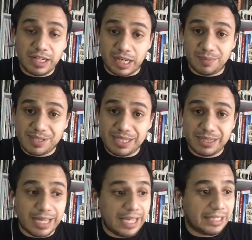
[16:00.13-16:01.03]
camps in
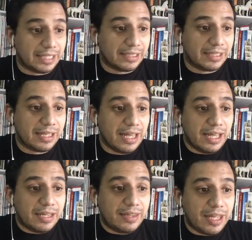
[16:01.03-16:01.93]
Thailand.
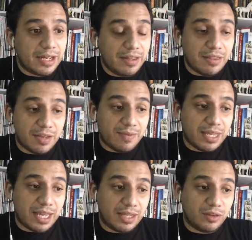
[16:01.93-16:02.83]
There, they
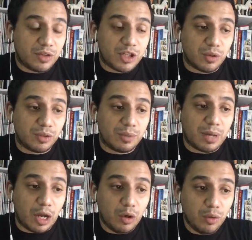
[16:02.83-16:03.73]
began to show the
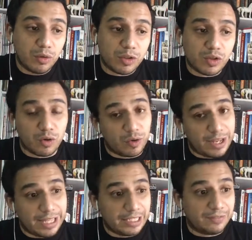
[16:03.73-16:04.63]
mahouts, or
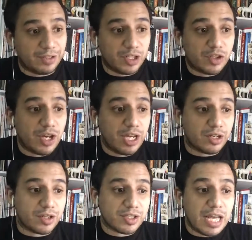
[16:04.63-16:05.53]
elephant
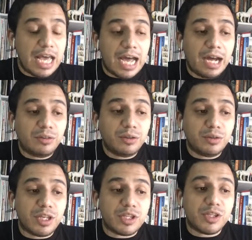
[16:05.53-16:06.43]
trainers, how to
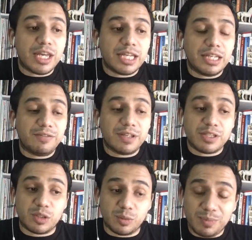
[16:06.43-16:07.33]
teach the elephants
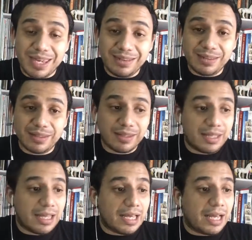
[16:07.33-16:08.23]
to paint.
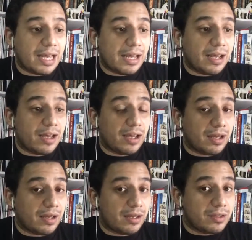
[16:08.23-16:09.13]

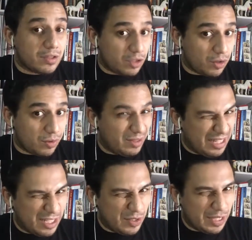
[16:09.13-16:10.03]
So
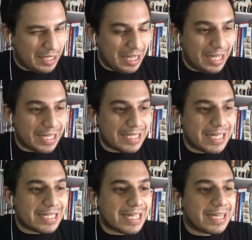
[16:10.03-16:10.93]
let's read again. It
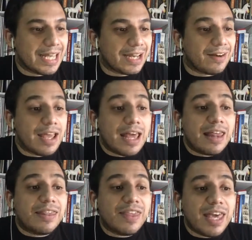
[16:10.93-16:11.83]
says in there,
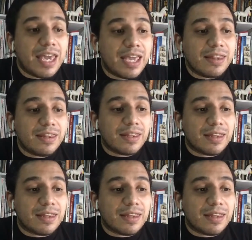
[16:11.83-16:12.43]
then